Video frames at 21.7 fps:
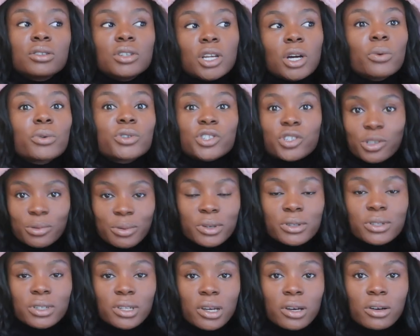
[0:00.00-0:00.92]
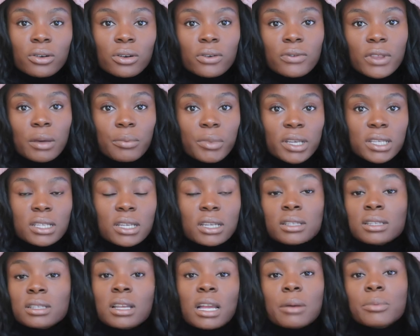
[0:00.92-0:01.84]
know what you're supposed to know, if that makes
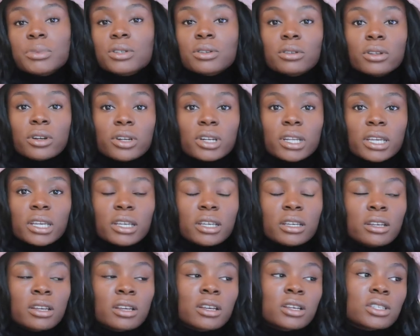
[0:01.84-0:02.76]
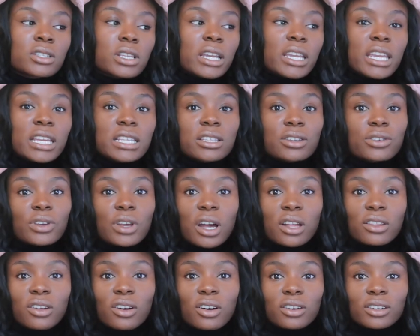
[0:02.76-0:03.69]
sense. I'm still learning it, so I can't tell you
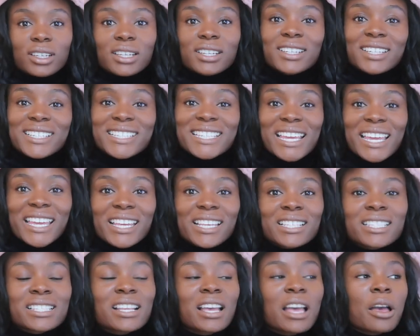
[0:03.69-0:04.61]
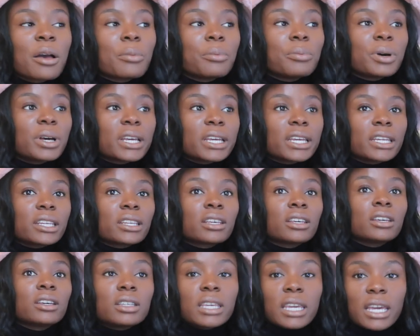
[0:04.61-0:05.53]
how long it takes, but
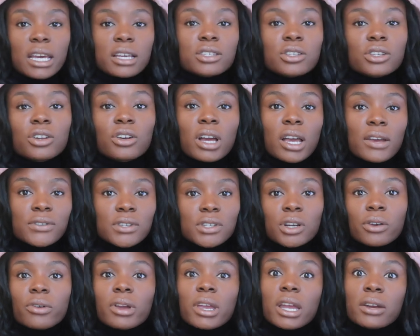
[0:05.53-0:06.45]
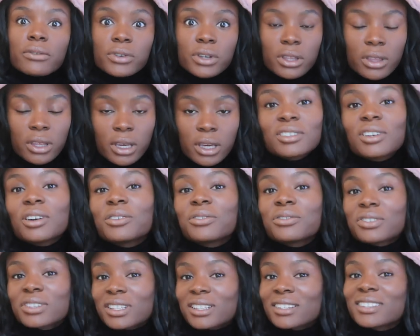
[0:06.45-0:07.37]
yeah, so you don't have to know everything. So
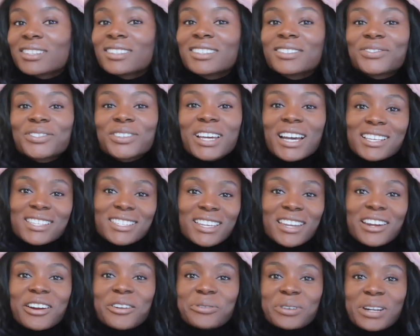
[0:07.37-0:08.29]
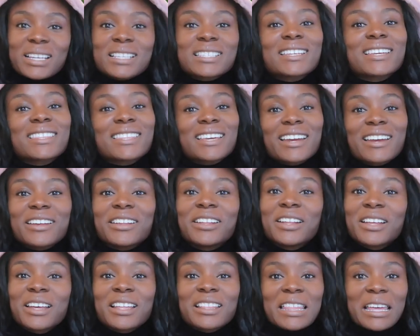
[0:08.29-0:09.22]
hopefully if you got scared when I said
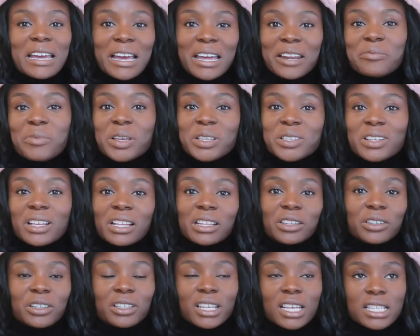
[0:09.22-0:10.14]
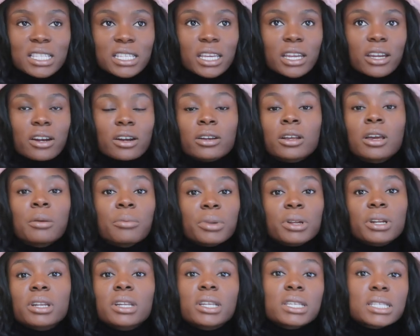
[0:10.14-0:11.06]
that, that kind of makes it a little less scared.
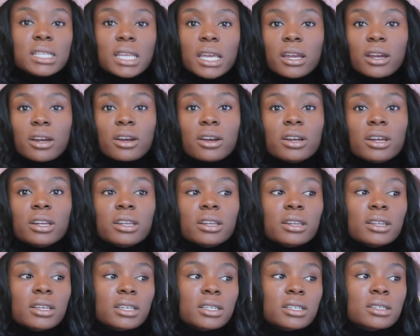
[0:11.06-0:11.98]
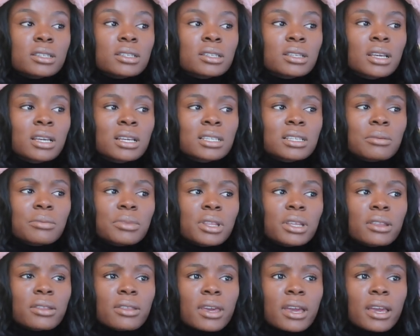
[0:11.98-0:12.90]
But it is there, and it is
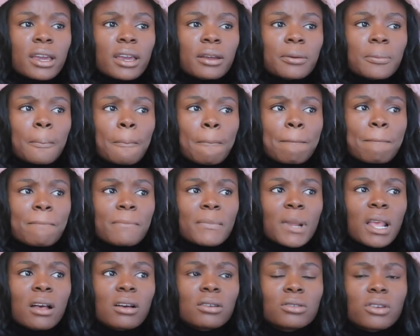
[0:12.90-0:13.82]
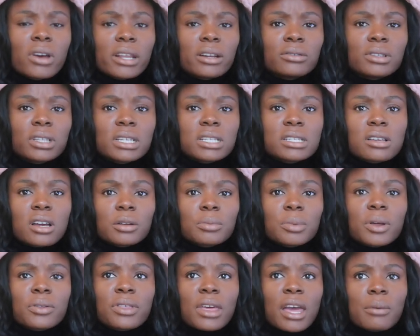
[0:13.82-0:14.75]
something that I don't know, I don't think it's talked
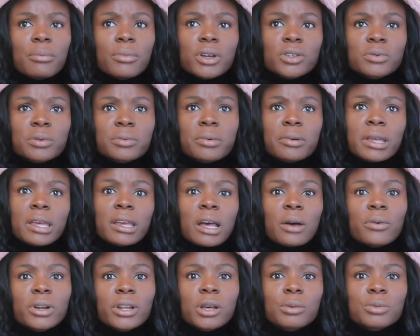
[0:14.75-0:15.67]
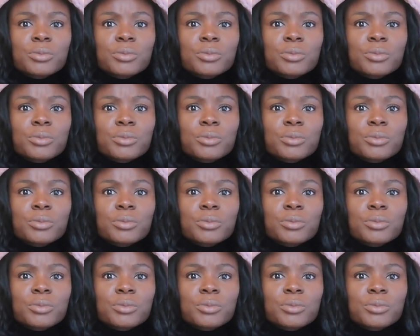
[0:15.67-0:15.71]
about that much, but like, I want to